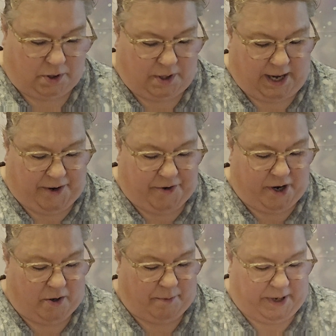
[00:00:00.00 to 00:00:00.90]
I don't
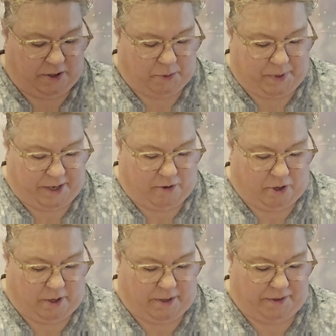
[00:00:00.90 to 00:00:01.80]
know. It might look better
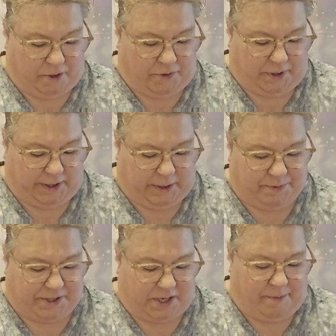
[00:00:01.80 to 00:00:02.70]
on, on the
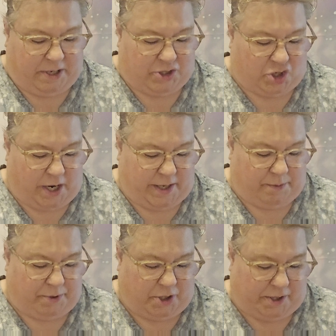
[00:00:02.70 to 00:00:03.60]
lips. I'm not trying it
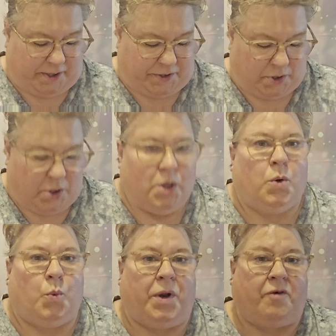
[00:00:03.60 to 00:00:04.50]
because
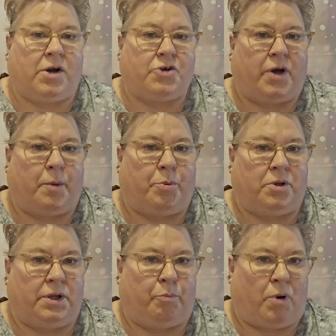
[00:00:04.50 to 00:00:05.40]
whenever I try to put
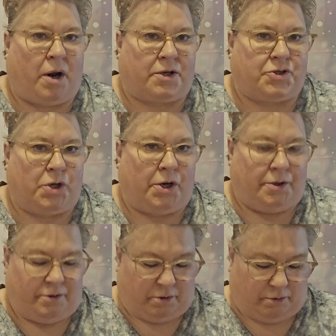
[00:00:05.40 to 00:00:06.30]
lip products
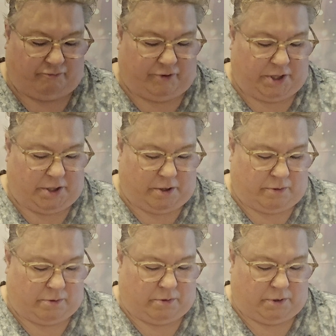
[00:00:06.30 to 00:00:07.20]
on
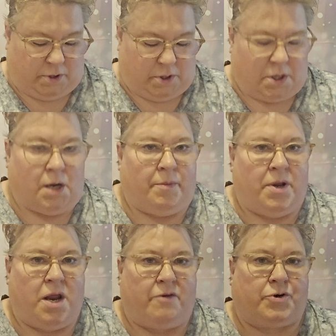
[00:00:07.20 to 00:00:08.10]
video, um, it
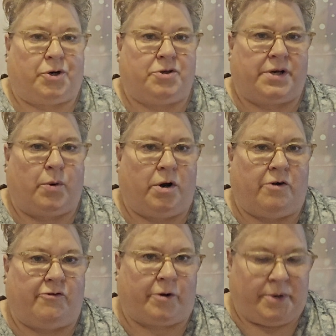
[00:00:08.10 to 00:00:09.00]
never turns out well
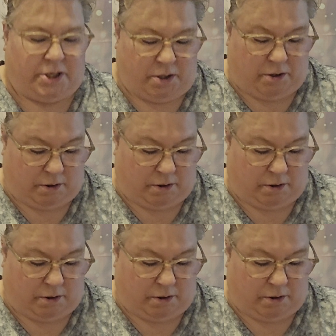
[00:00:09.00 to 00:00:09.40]
for me.